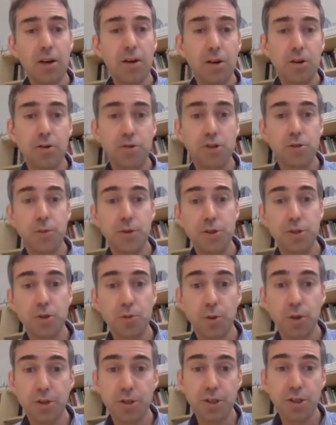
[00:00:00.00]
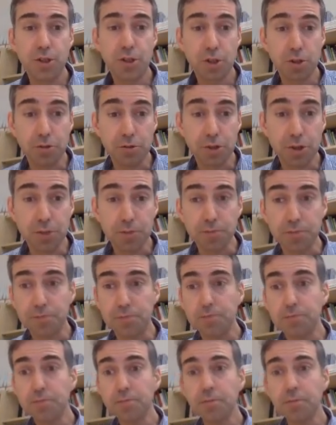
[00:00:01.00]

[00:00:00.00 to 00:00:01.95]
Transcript: It can contribute to quality assurance.